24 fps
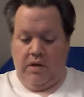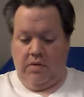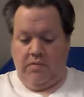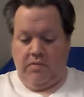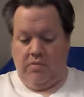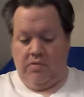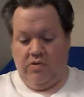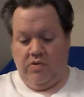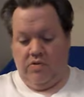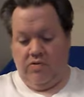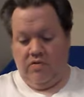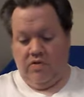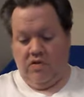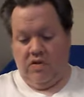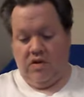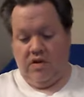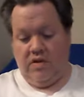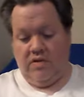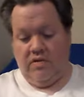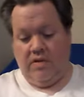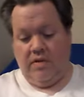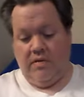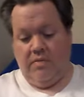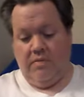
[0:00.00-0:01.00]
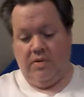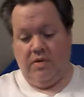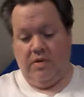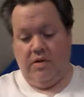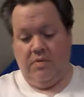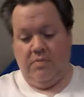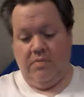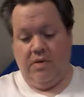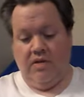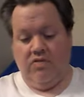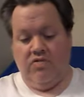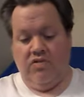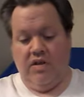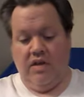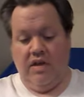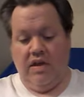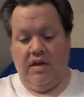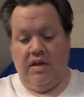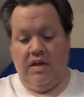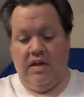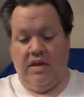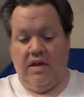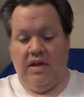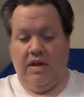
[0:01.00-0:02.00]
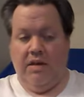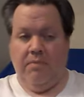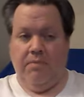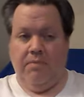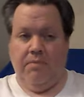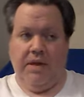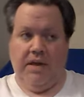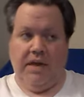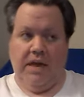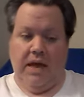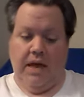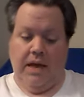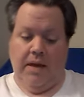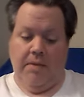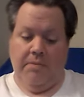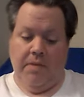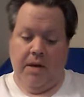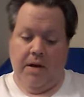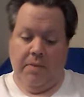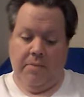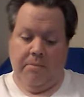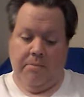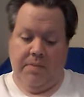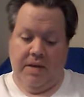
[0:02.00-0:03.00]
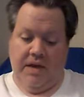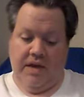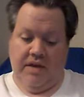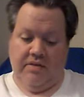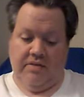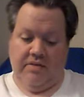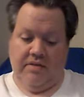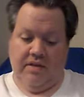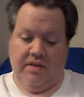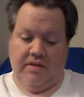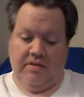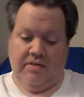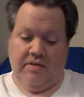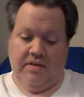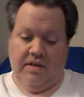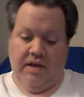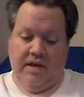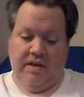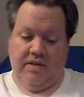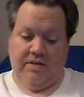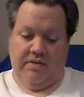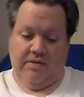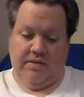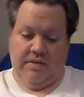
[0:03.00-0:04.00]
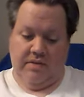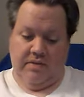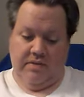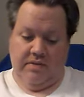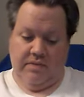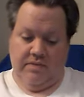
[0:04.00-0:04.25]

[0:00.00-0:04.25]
Produced on a ten million dollar budget, it became a big success.